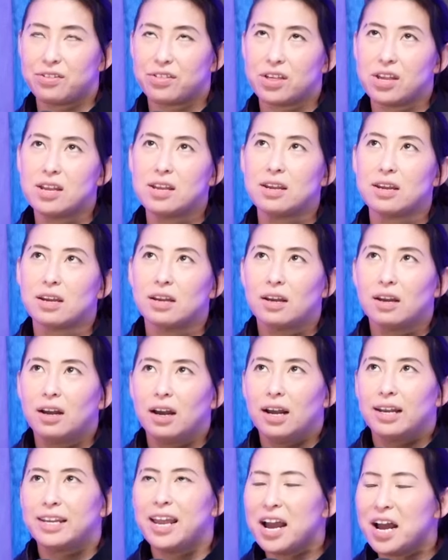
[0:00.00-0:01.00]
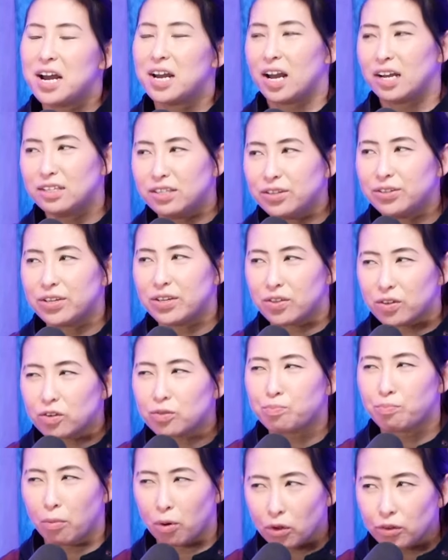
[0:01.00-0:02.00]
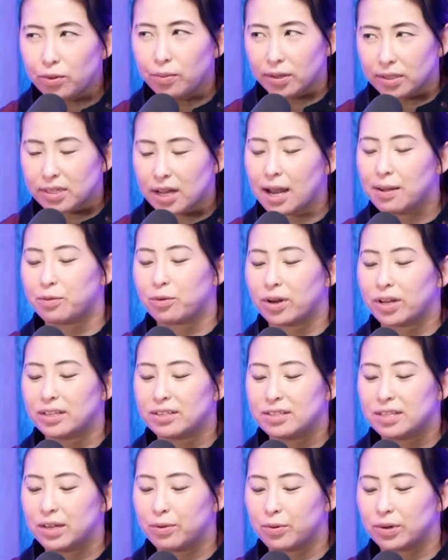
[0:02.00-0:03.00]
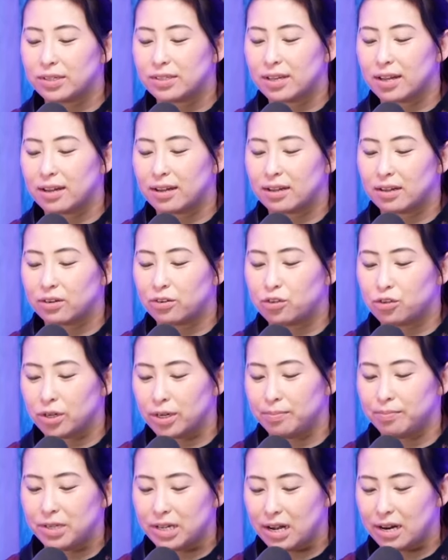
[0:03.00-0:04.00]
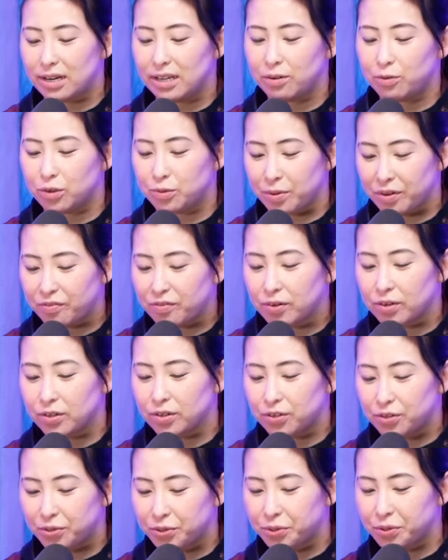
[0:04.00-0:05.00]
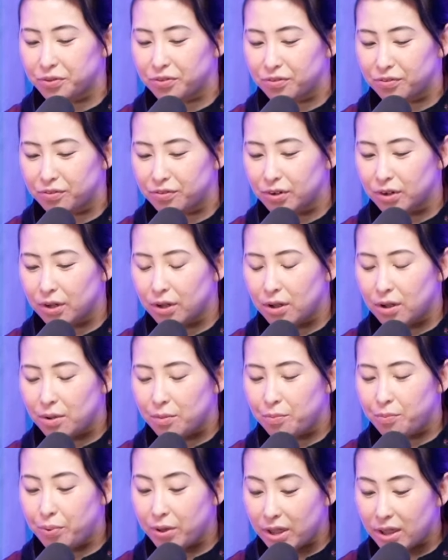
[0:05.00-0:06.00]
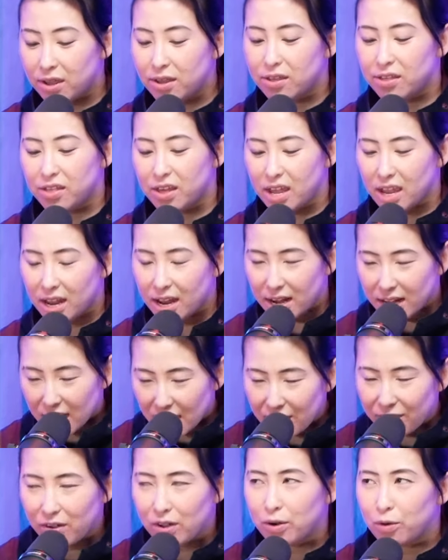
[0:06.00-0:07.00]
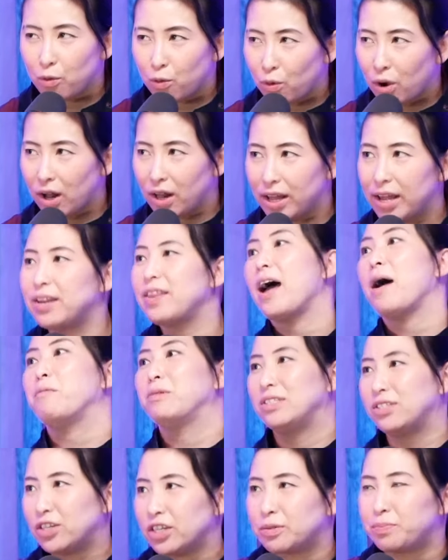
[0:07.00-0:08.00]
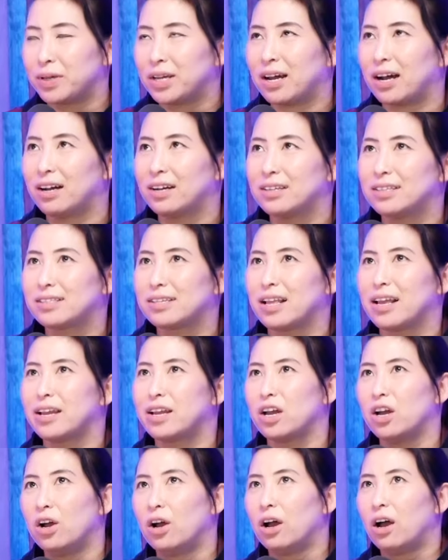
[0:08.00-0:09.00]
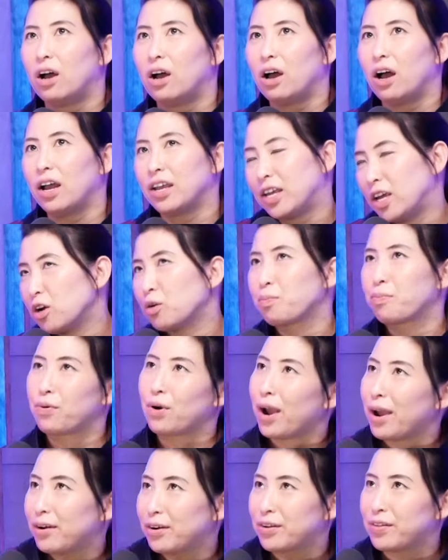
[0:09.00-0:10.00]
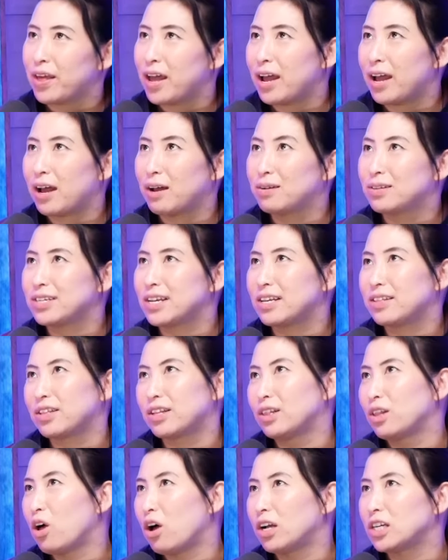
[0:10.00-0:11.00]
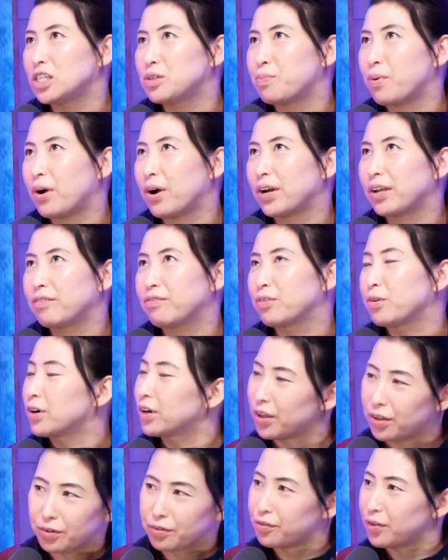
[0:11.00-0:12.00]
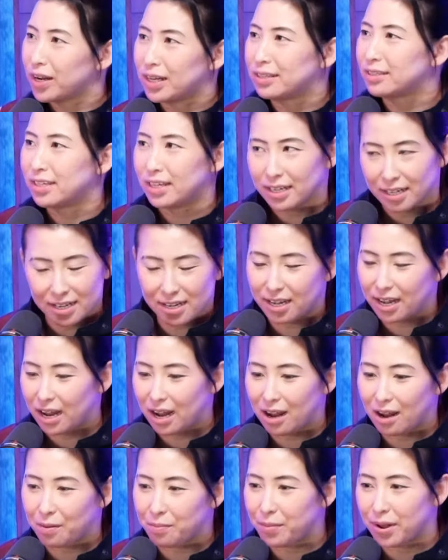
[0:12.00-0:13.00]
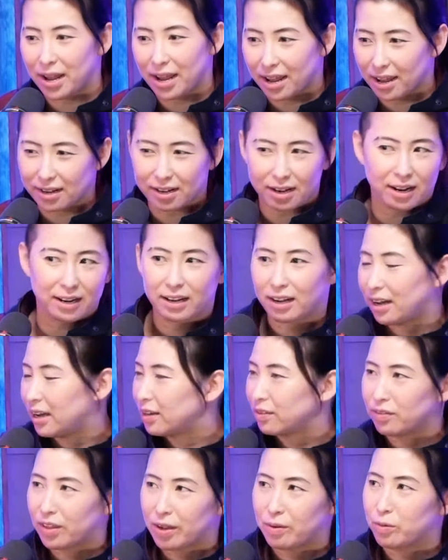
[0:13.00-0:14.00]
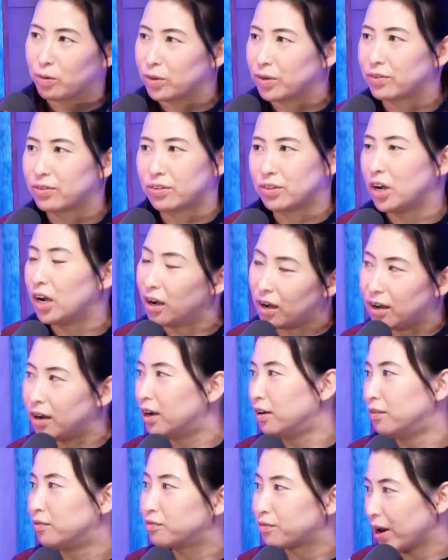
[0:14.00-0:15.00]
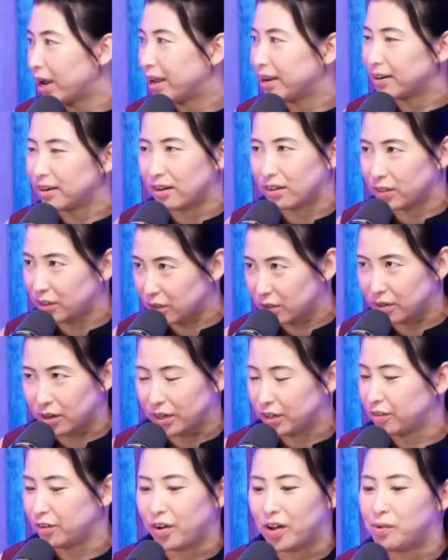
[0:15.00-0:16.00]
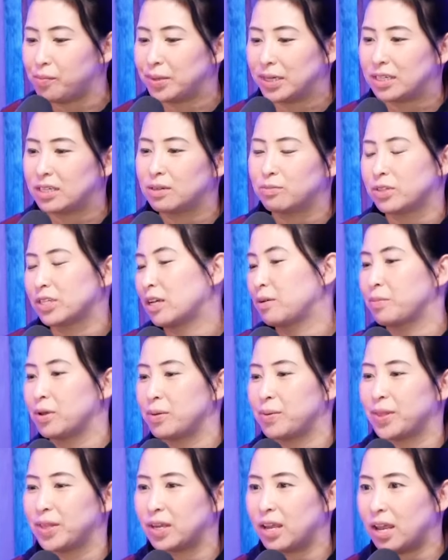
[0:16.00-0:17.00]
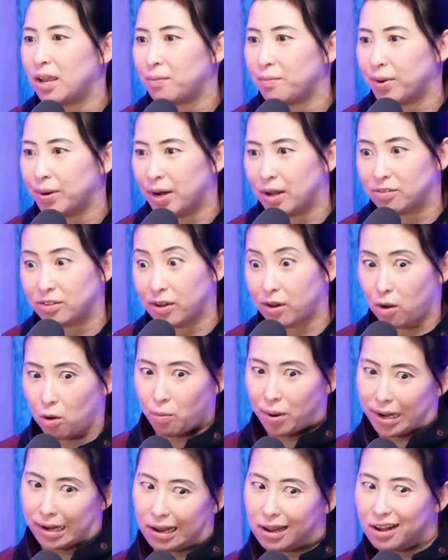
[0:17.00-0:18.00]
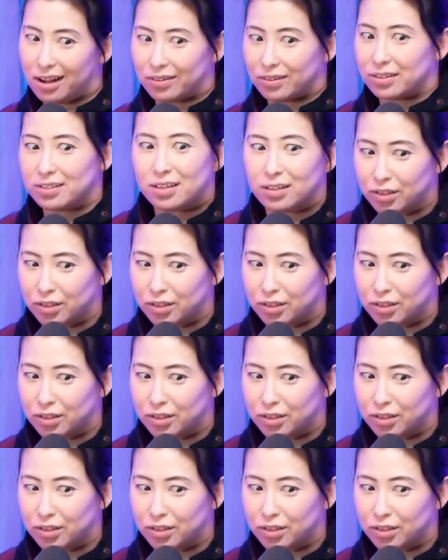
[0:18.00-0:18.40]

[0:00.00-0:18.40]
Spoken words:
think, as you said, there's multiple times where I can see where it's like Dream Daddy was my first sort of big thing, and and that was just because like a year prior to that, I was at the launch party for another friend's indie game, and a friend on the development team was telling me about the game, and I was like, oh my God, this